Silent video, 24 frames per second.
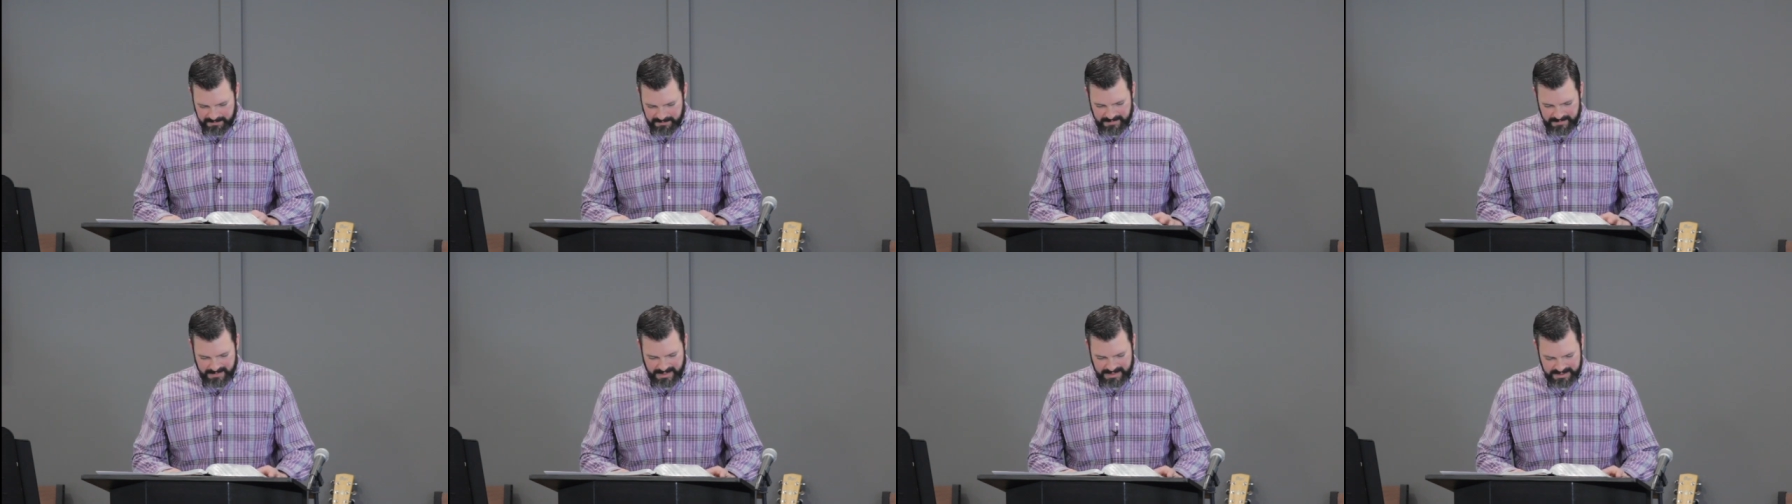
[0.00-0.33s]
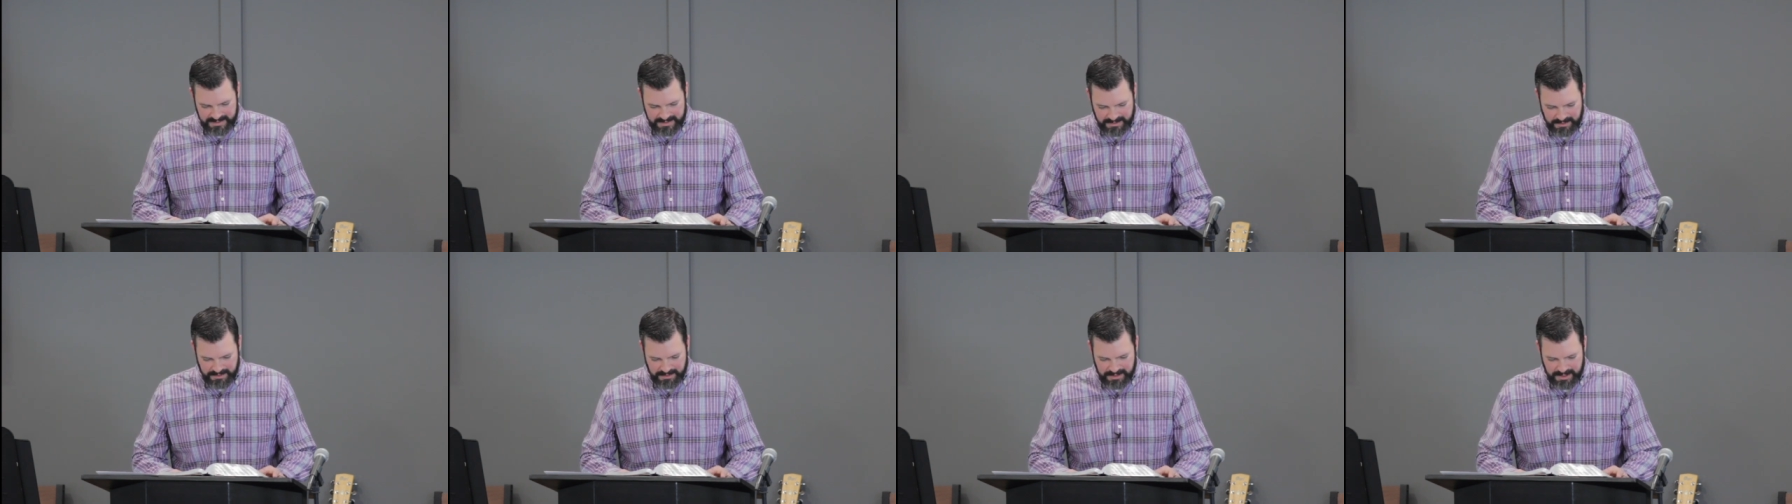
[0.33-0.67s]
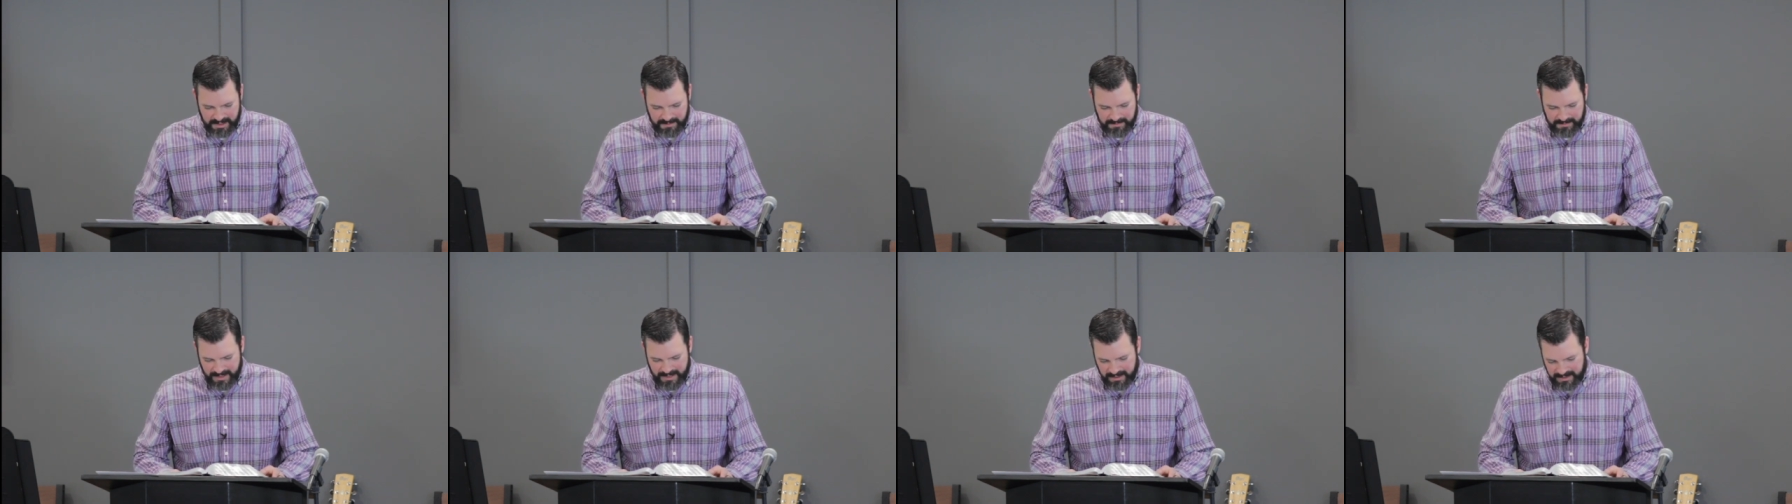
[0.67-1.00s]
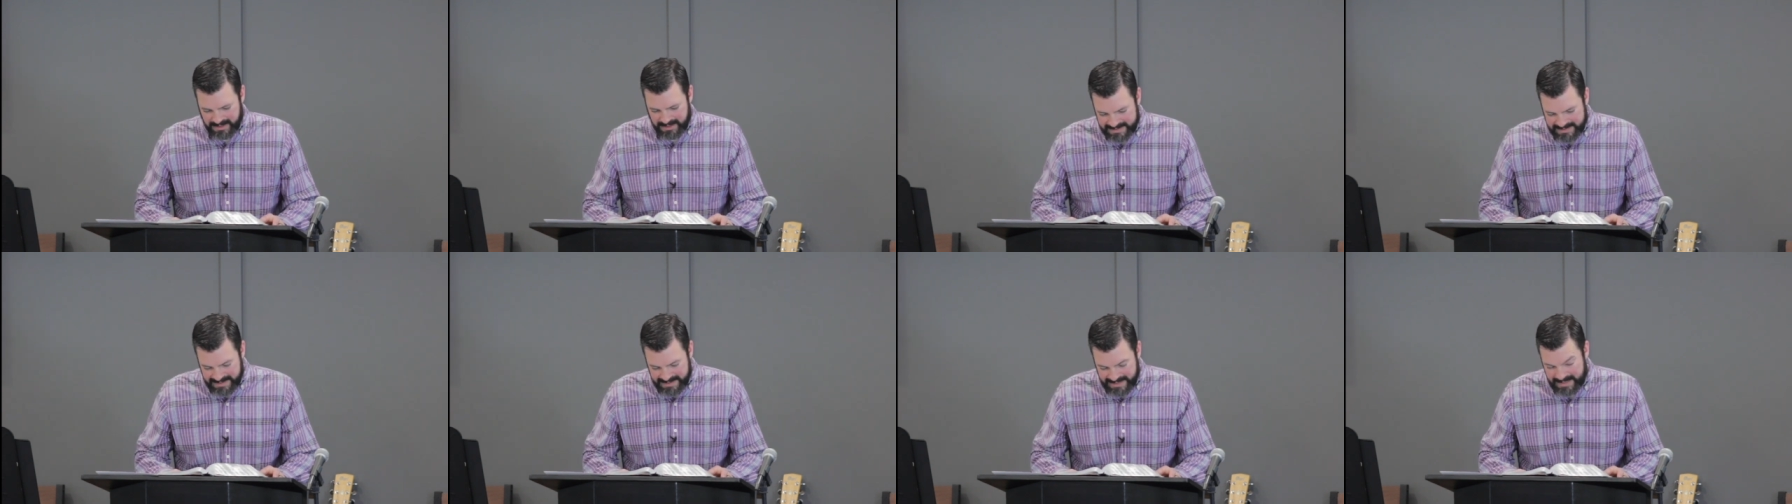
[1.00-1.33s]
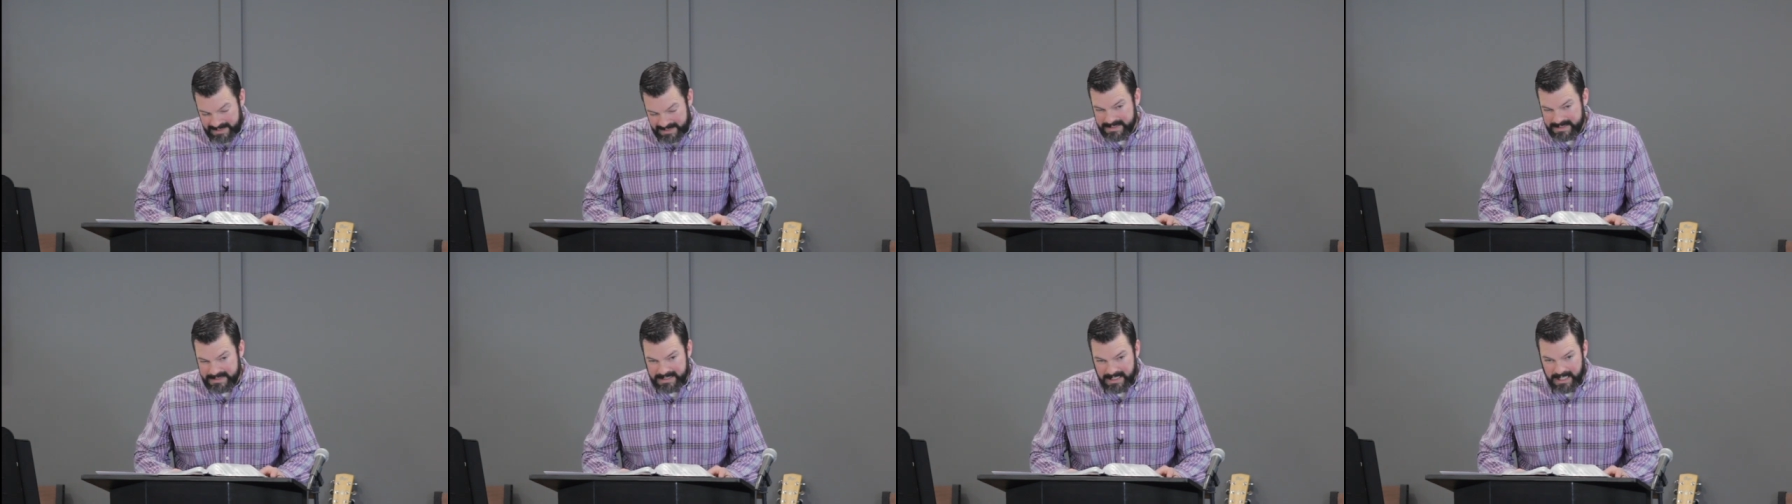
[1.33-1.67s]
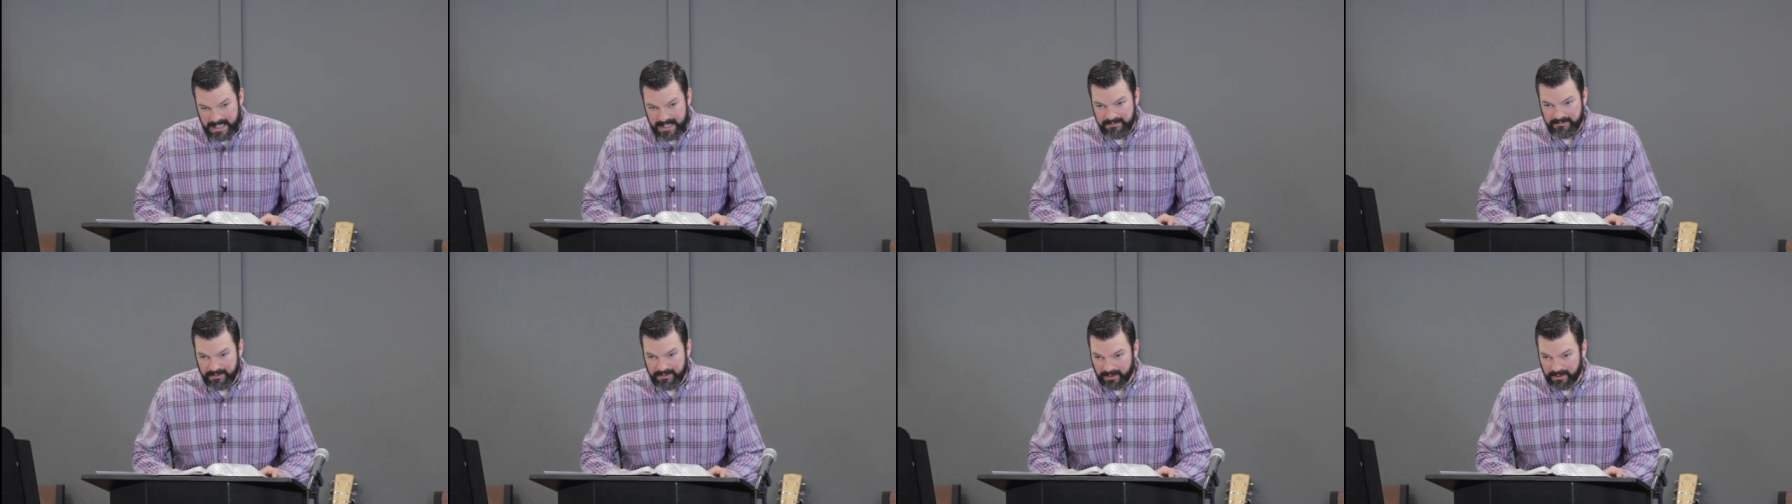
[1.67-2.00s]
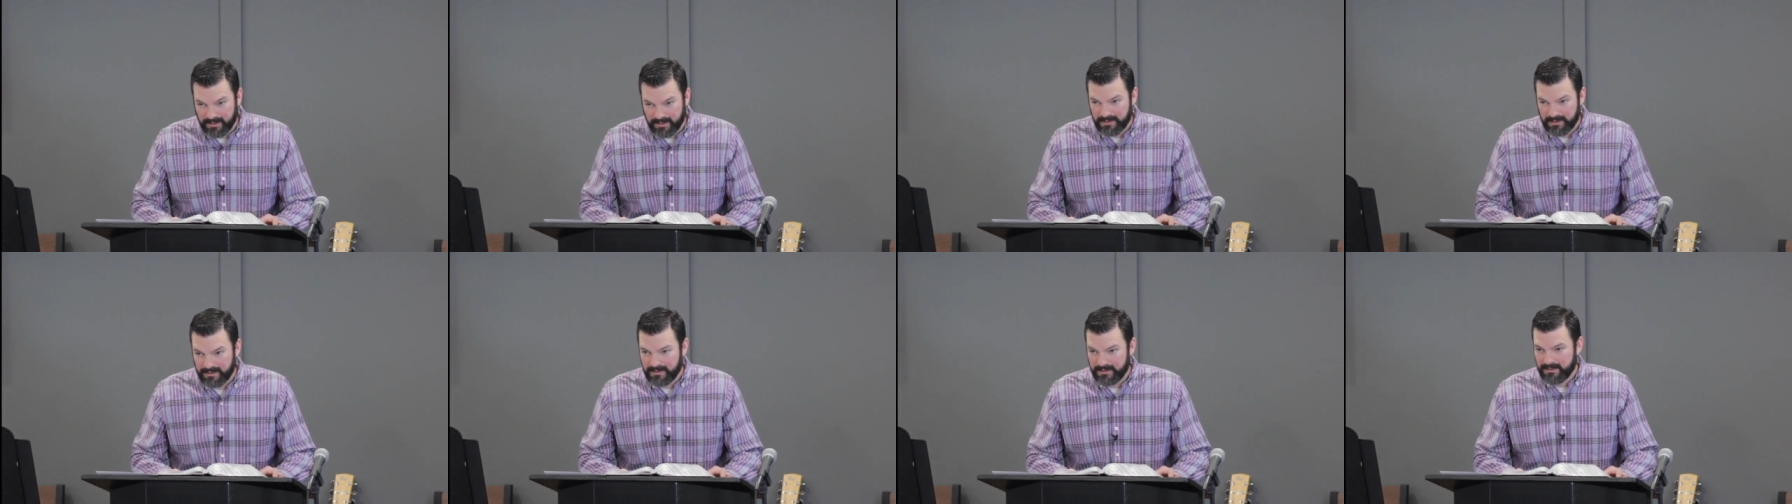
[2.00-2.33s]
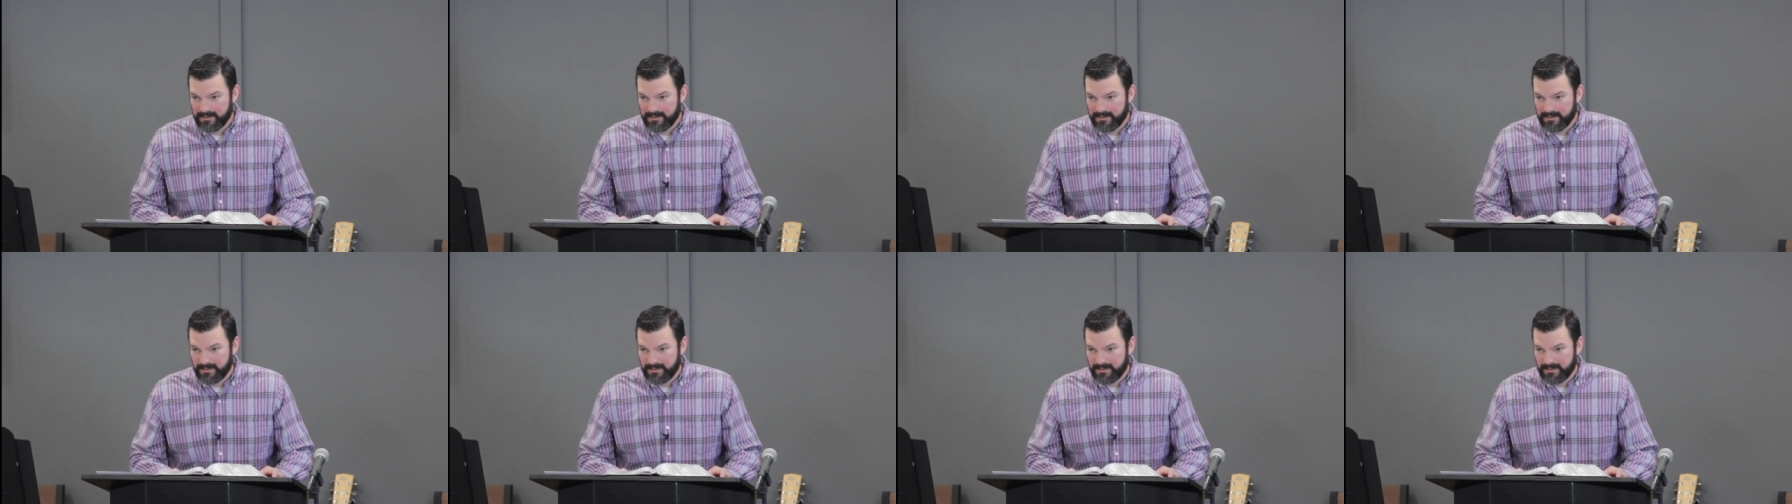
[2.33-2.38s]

message about a dead Savior